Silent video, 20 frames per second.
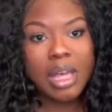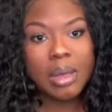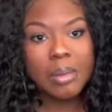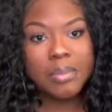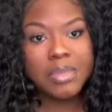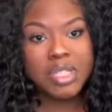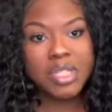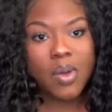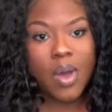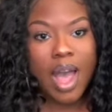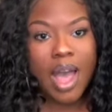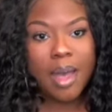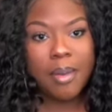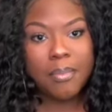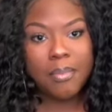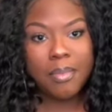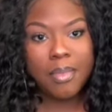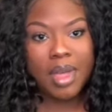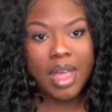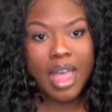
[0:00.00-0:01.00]
So
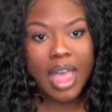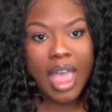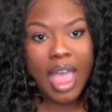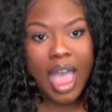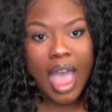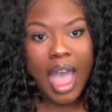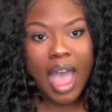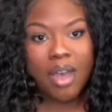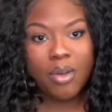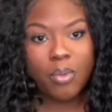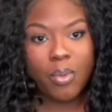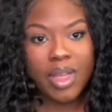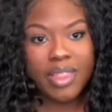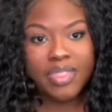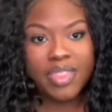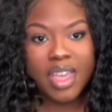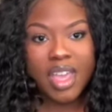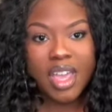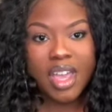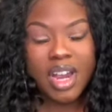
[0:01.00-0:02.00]
I wet
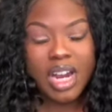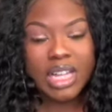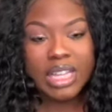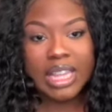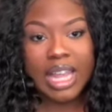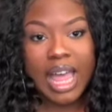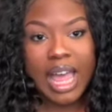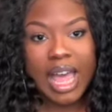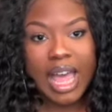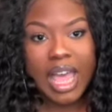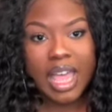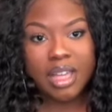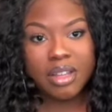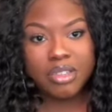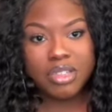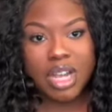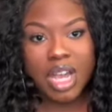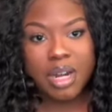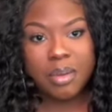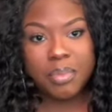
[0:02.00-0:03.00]
the hair a lot and
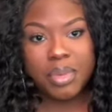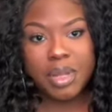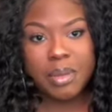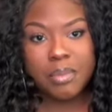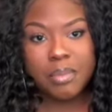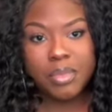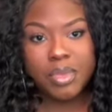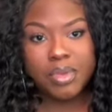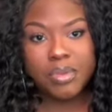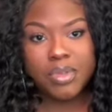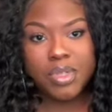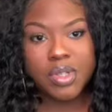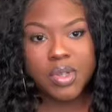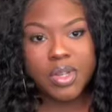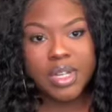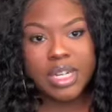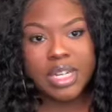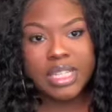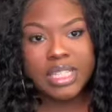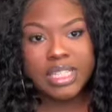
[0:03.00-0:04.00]
try to put mousse
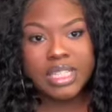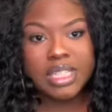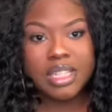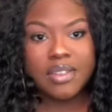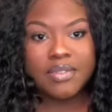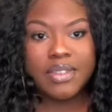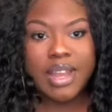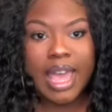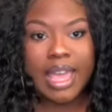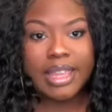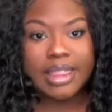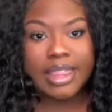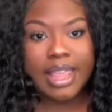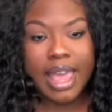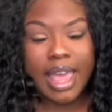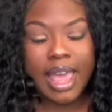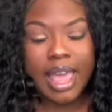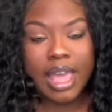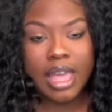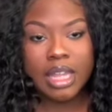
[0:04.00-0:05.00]
on it and stuff like
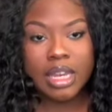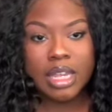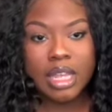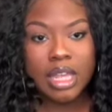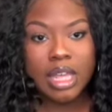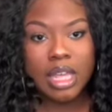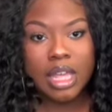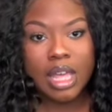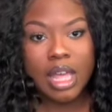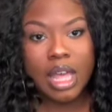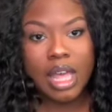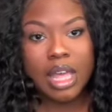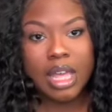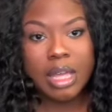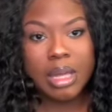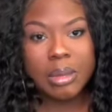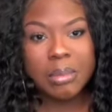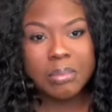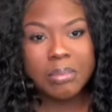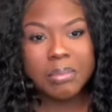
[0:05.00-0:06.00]
that.
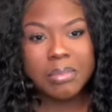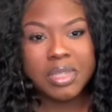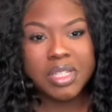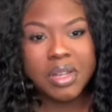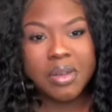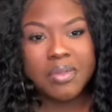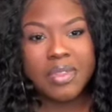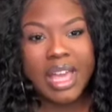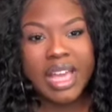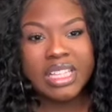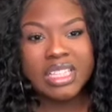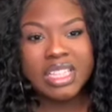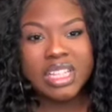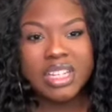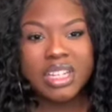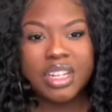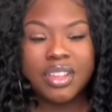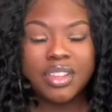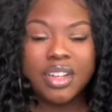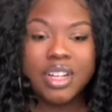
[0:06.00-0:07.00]
So that's
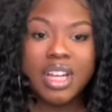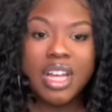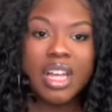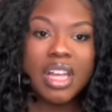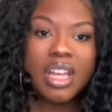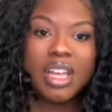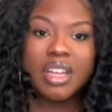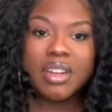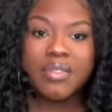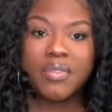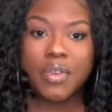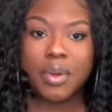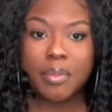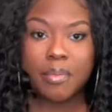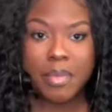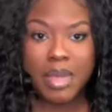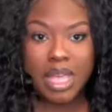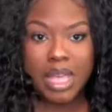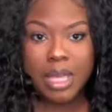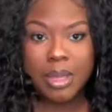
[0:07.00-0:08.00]
another con for
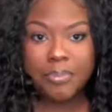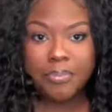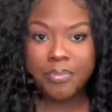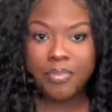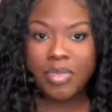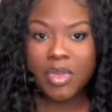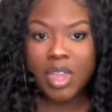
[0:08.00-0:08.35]
me.